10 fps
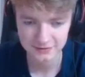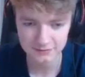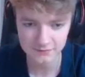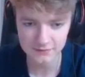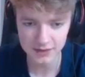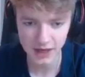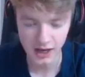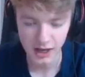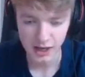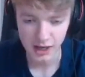the cape. I
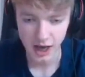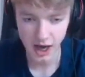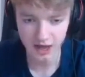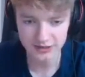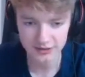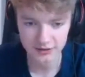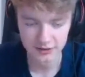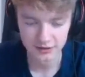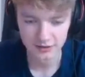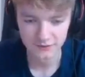really want to see the
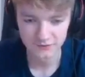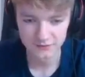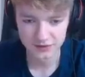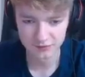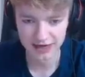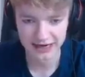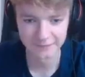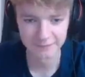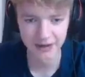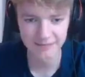OnlyFans cape. You
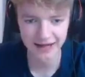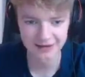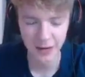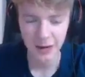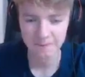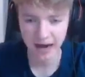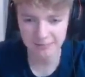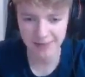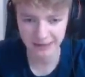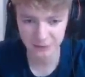really, my man,
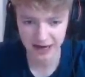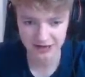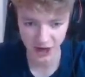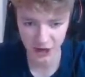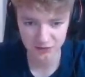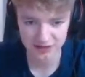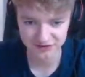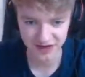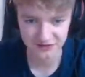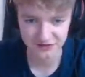my man wears
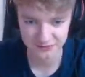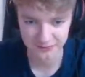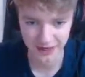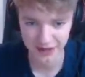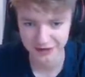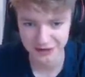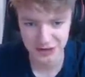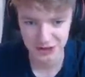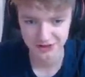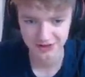OnlyFans
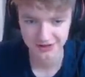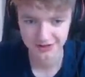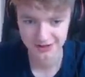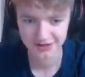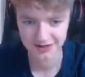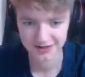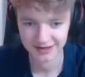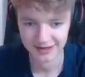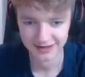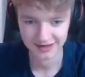merch. Fundy, drop me blur.